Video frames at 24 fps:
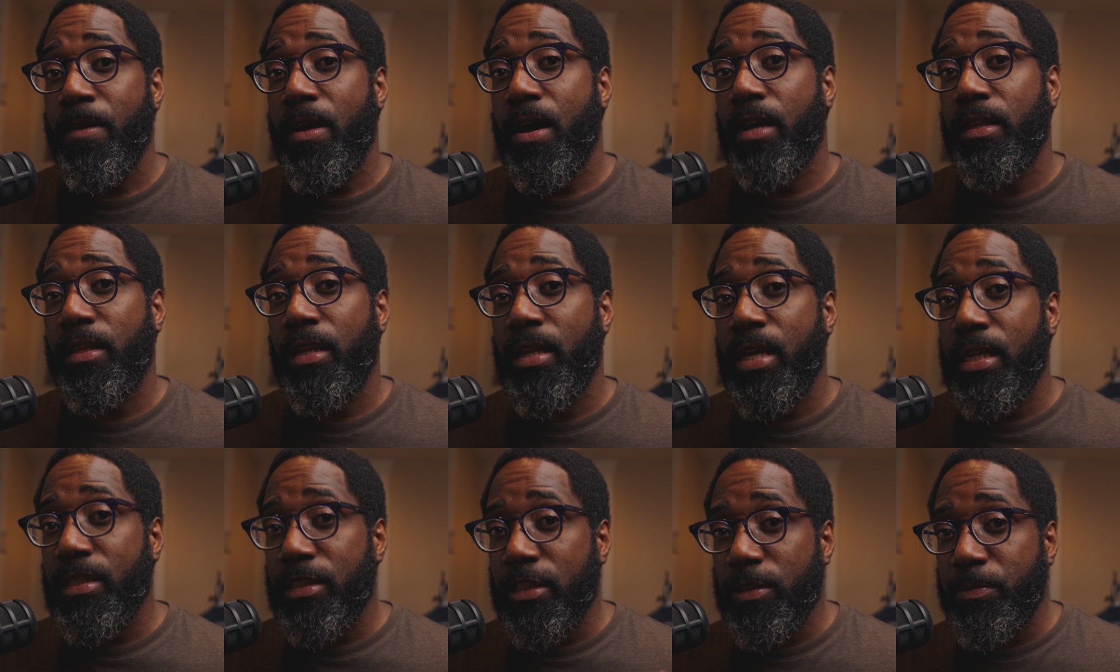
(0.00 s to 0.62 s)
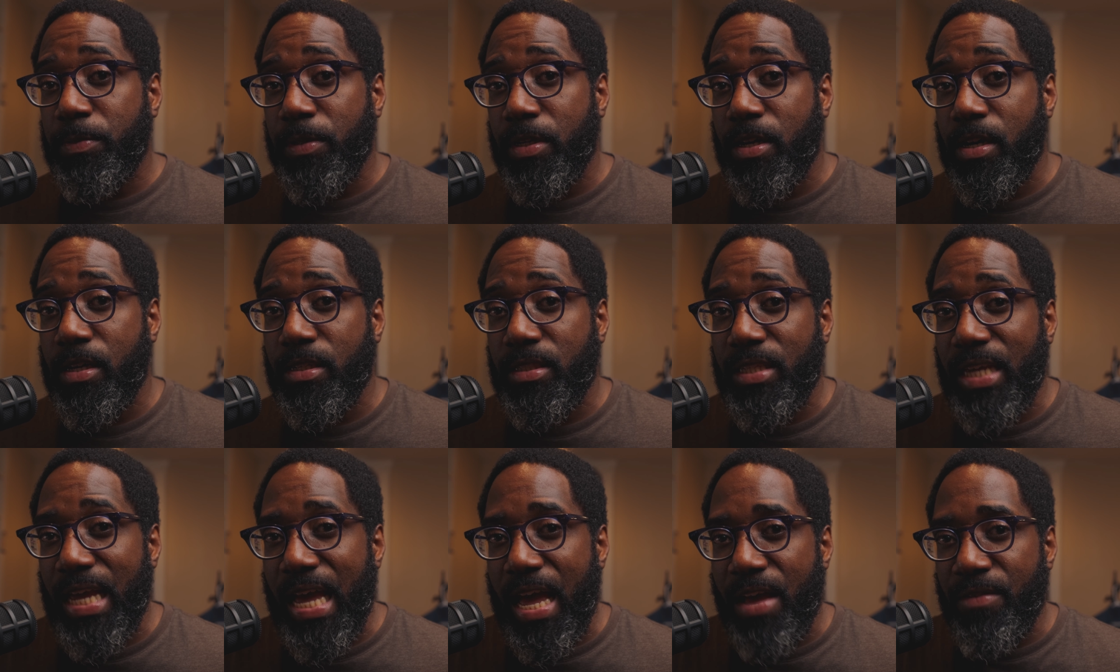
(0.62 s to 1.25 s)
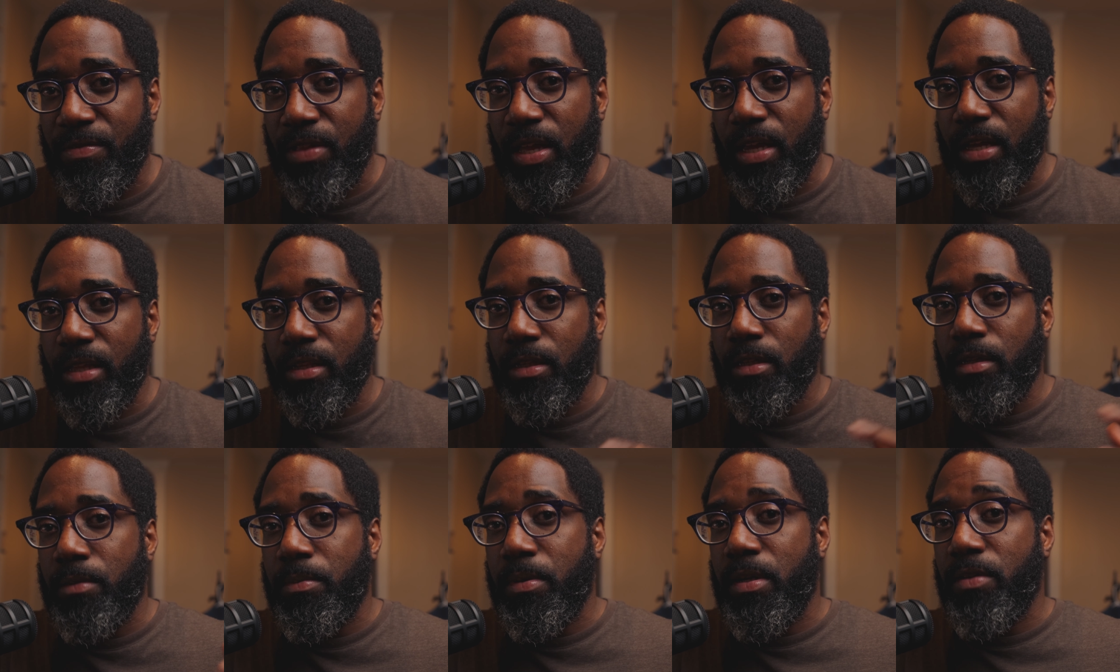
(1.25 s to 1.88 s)
Other lenses, because they have like a
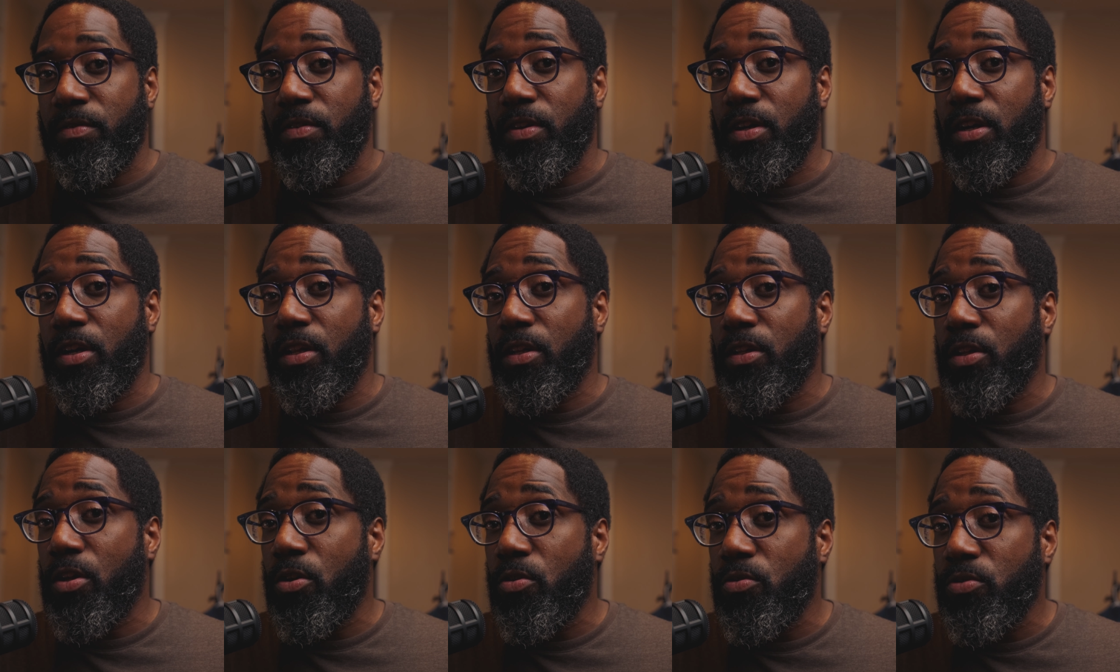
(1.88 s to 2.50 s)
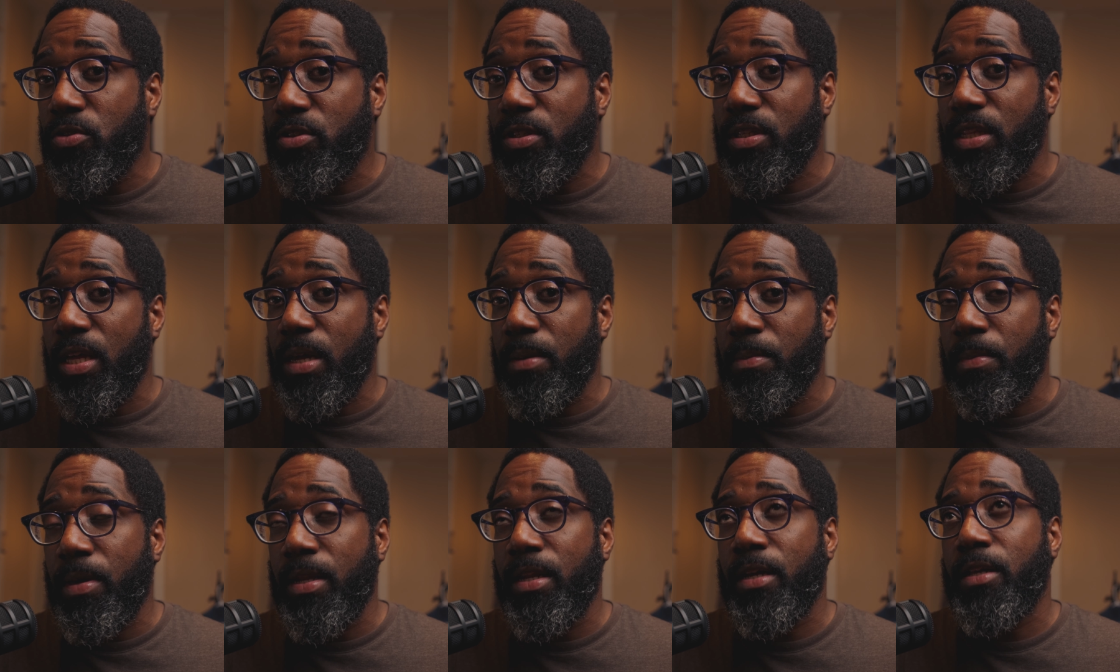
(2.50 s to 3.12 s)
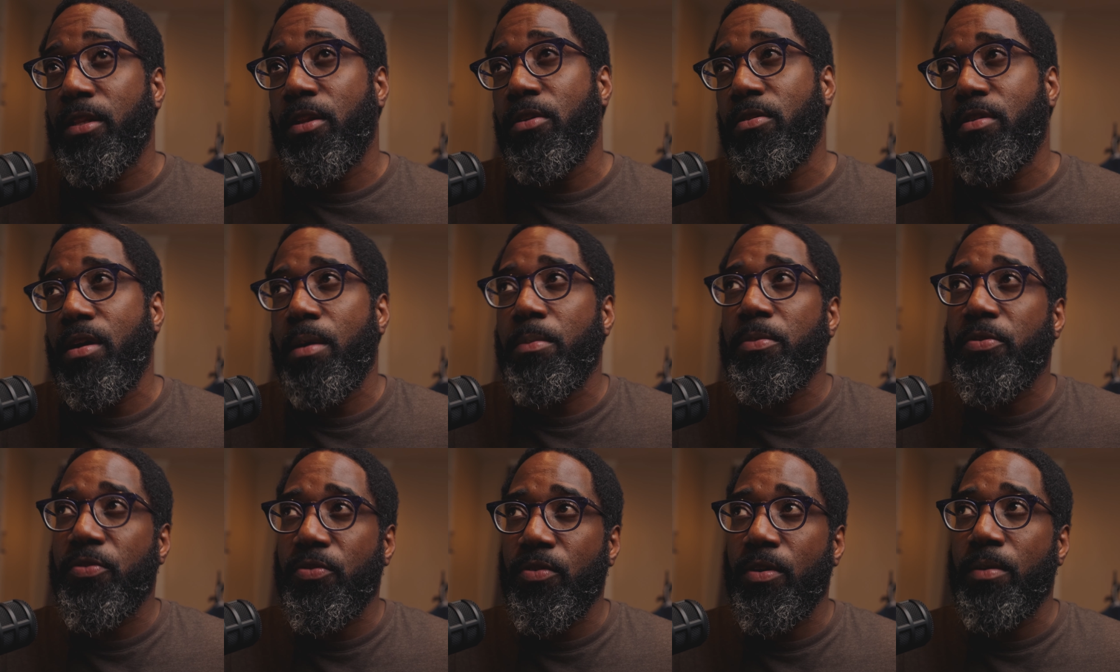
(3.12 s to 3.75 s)
little bit of a glow to them, and the glow
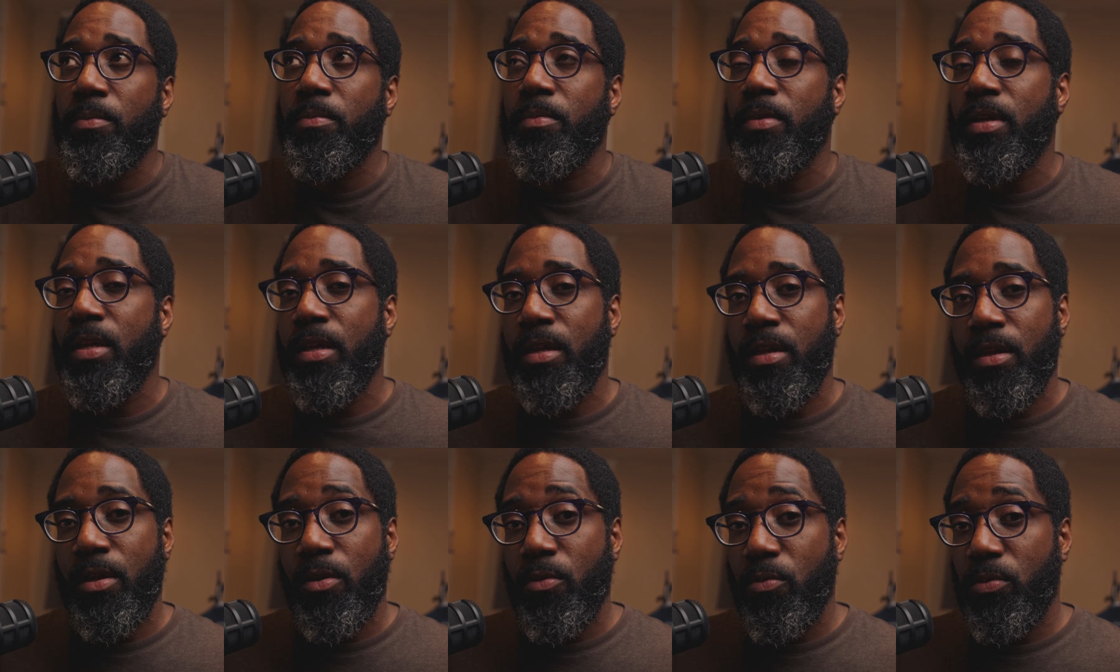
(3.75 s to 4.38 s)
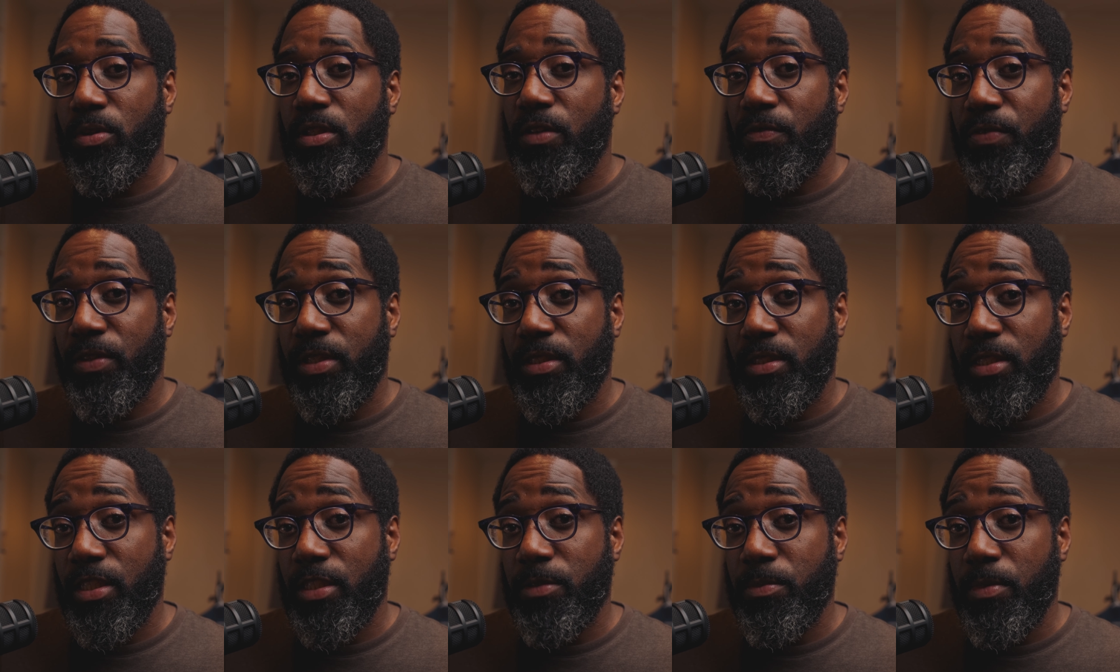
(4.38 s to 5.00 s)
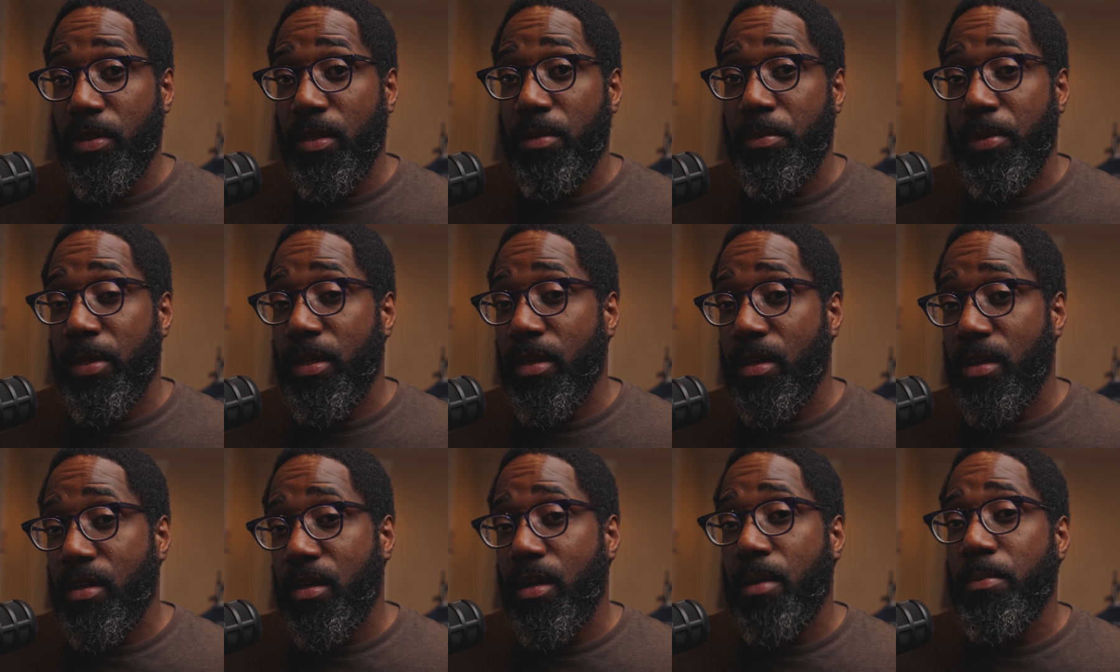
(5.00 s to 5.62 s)
comes from, with the 56mm,
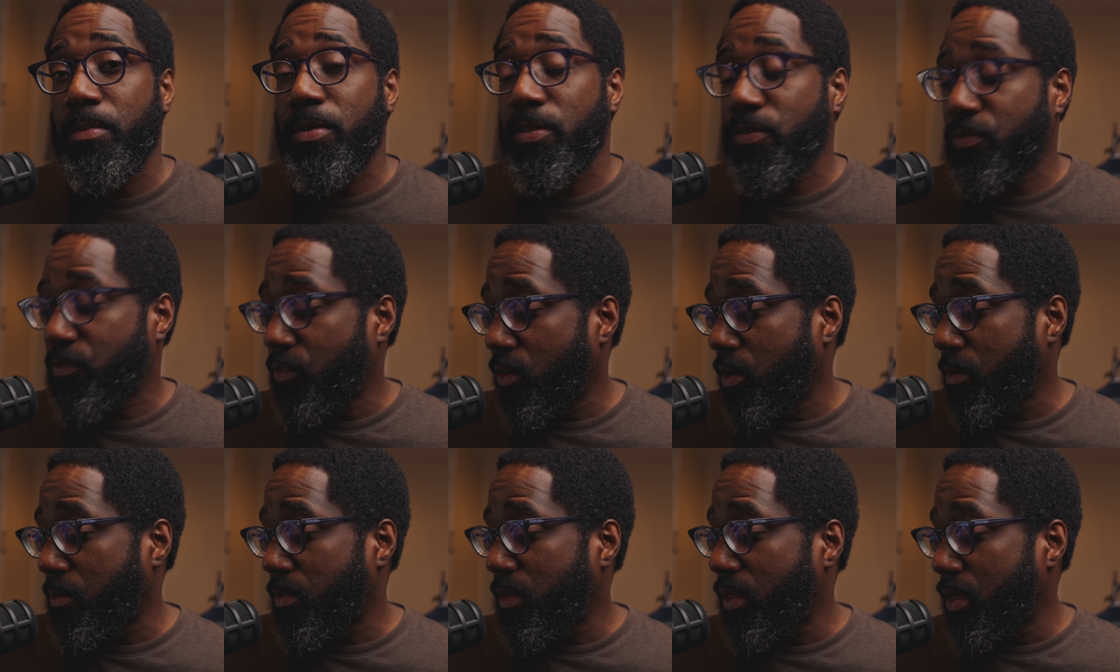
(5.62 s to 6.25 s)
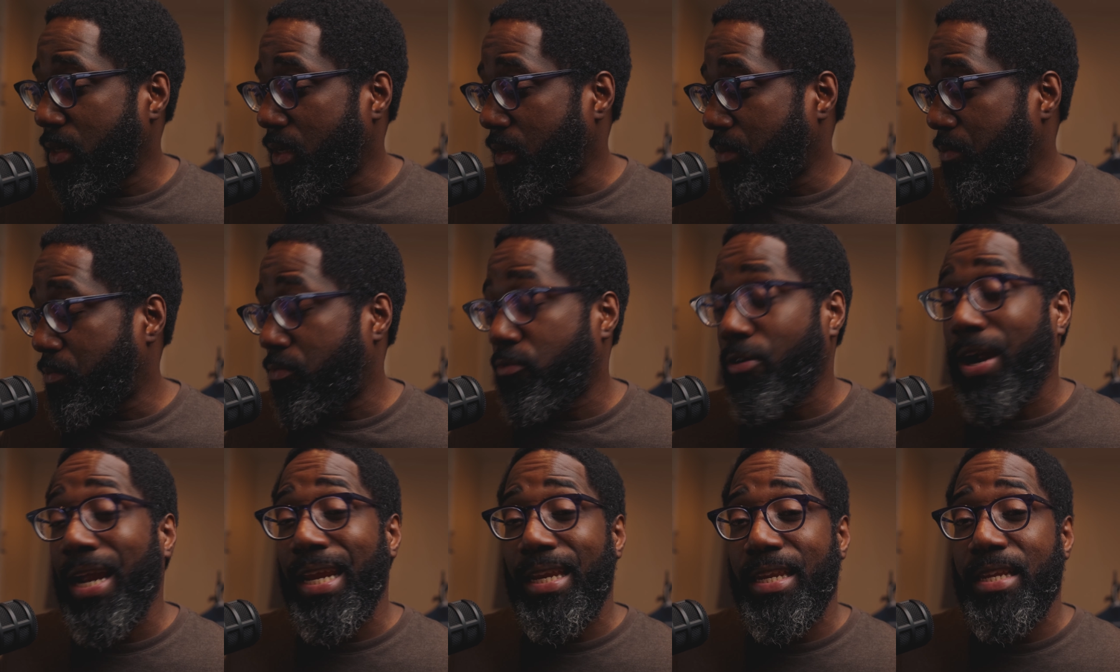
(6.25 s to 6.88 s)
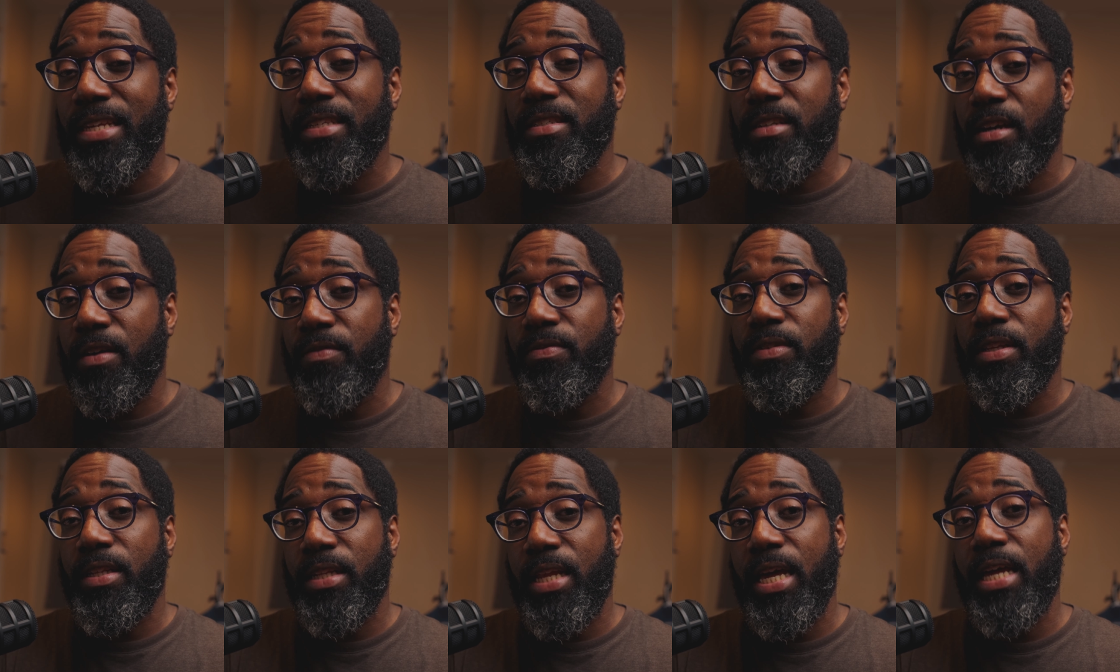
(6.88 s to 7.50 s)
it comes from the brightness
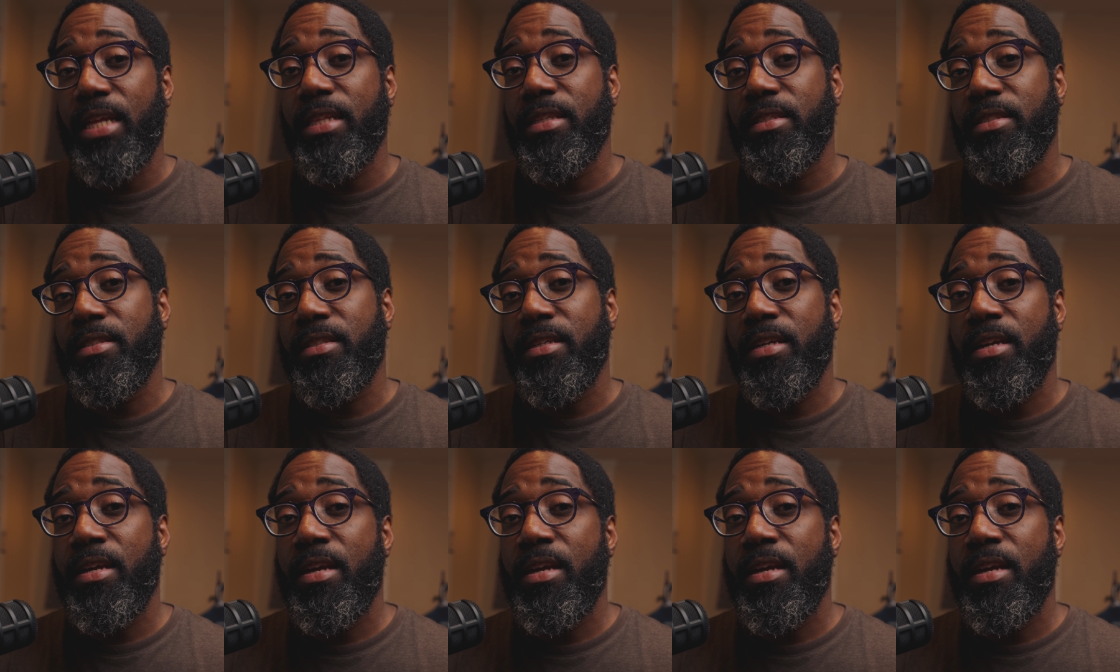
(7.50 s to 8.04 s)
of the lens.